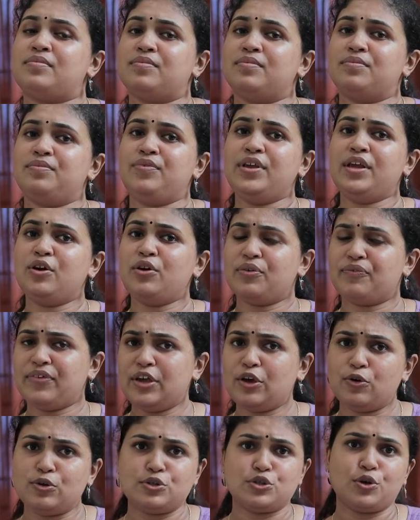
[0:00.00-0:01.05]

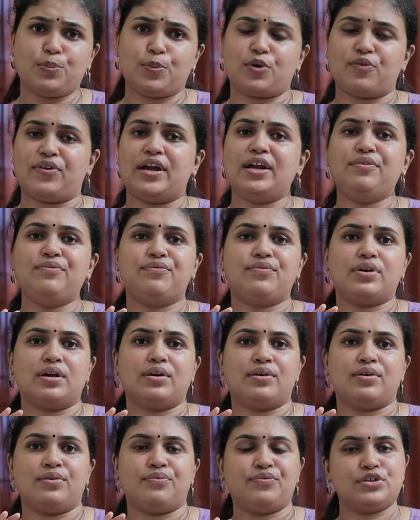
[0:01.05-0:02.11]
We also provide
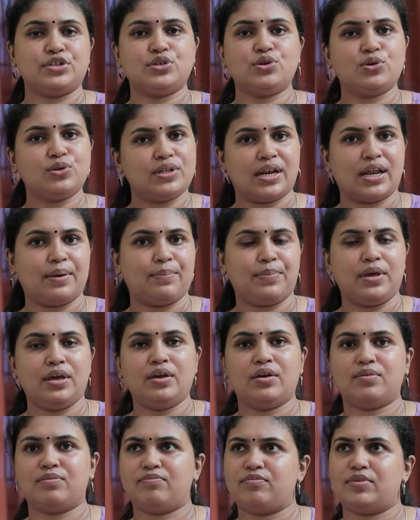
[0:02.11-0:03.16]

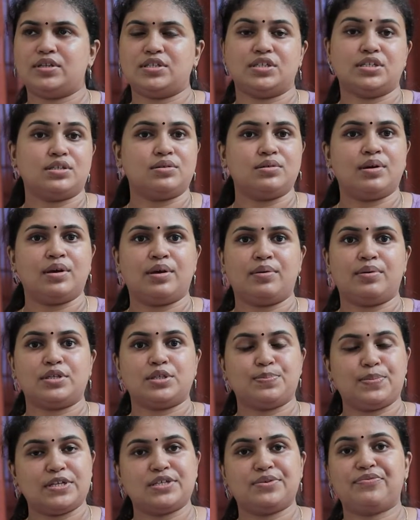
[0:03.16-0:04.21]
physiotherapy, which is
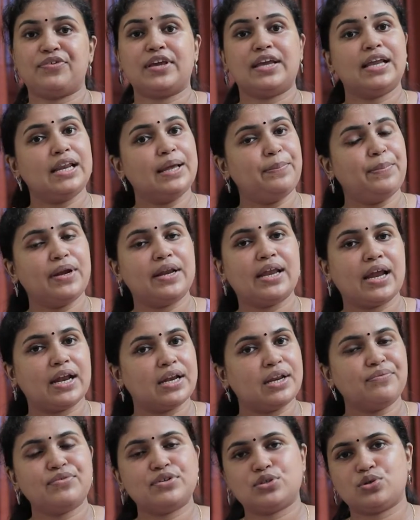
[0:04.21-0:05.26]
specifically
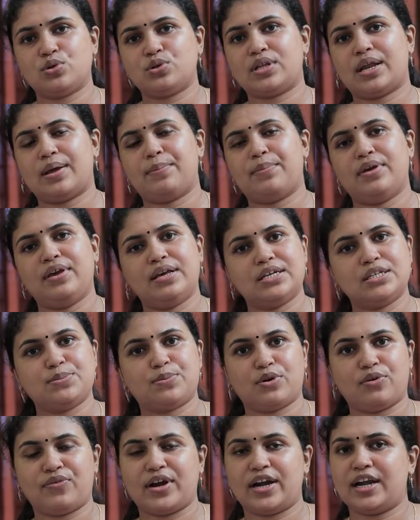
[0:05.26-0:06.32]
pediatric physiotherapy is
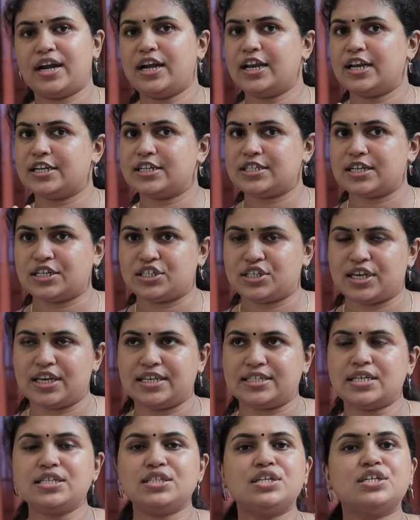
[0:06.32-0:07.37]
provided in such
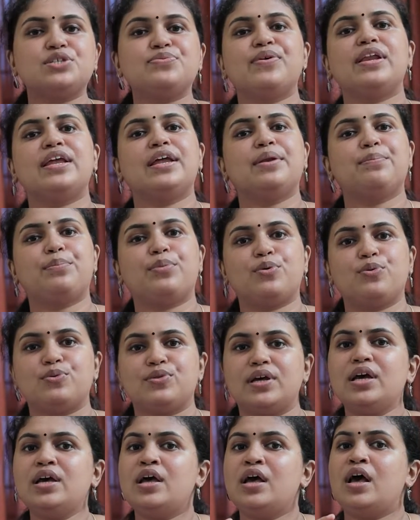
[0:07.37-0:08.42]
cases. This will improve
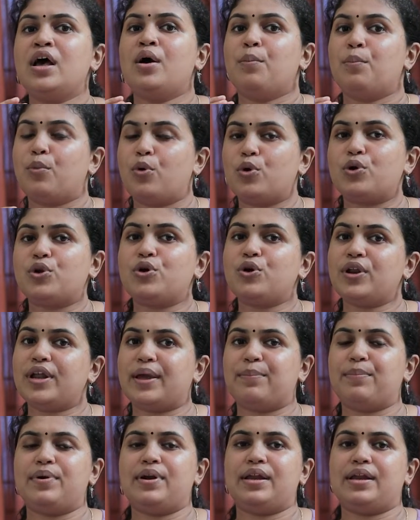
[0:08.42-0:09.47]
the motor
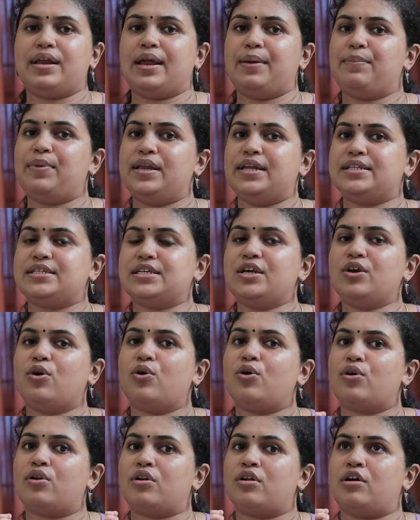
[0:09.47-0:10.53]
ability
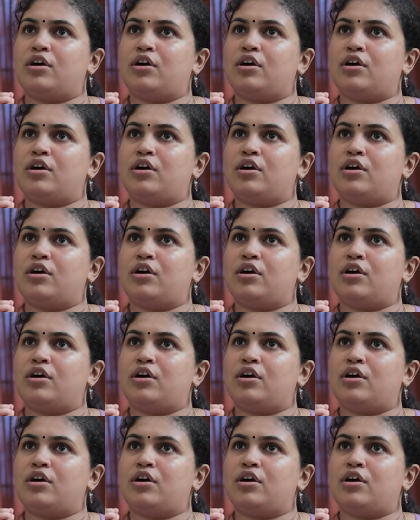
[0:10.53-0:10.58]
or